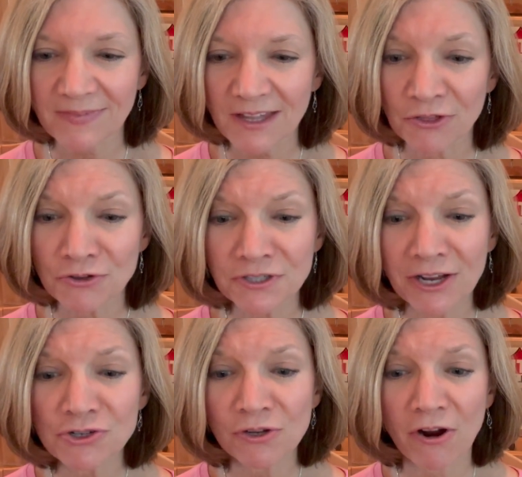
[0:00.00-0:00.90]
Their
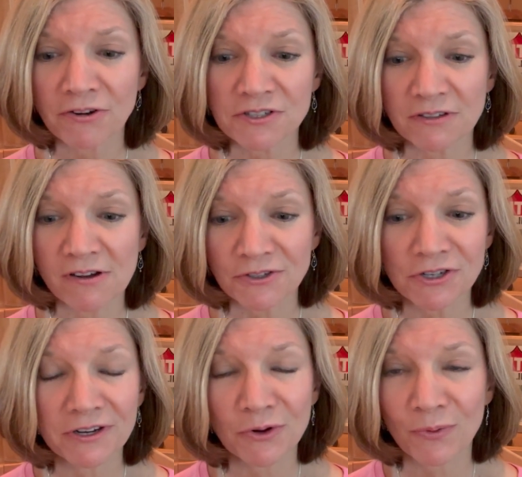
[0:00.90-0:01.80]
scheduled
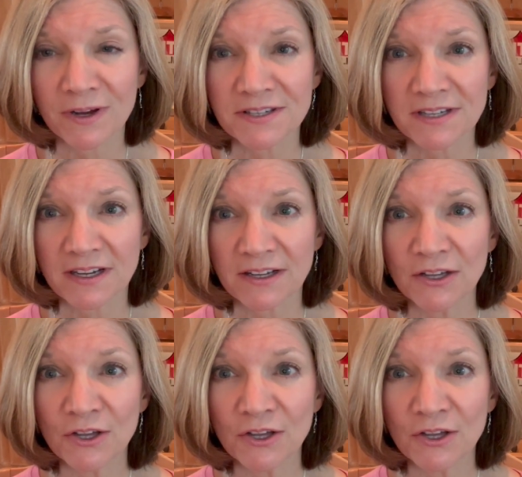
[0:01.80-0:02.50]
alternate was uh,